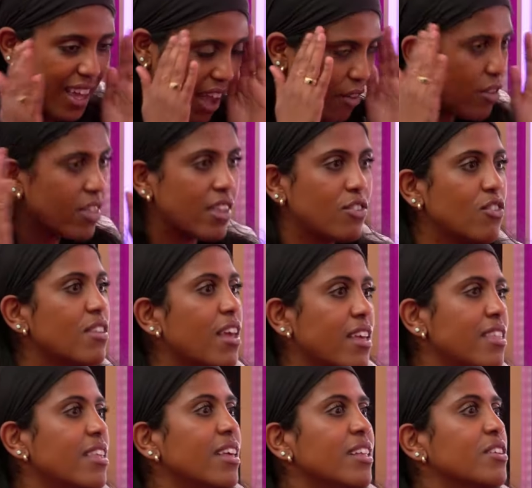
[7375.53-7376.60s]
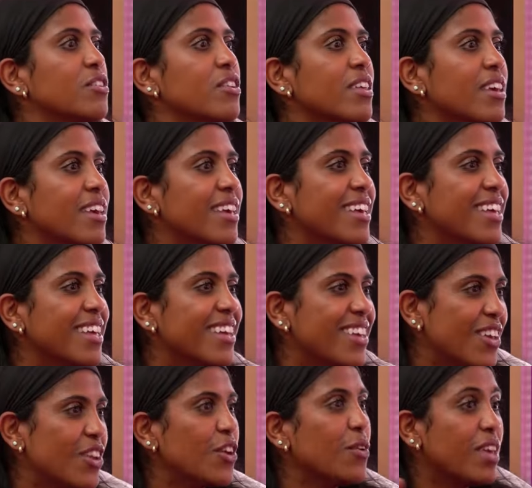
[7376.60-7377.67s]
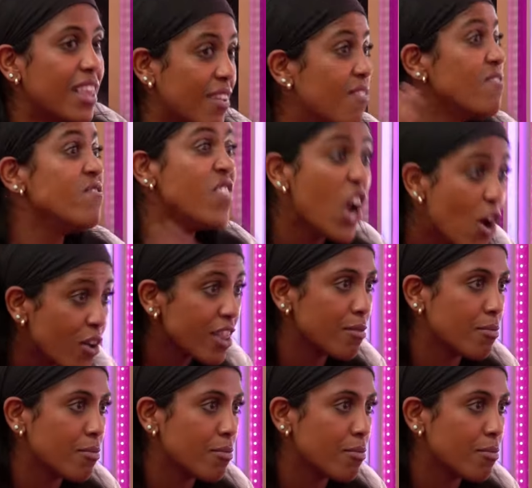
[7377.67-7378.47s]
I see clearly. You know, he's a very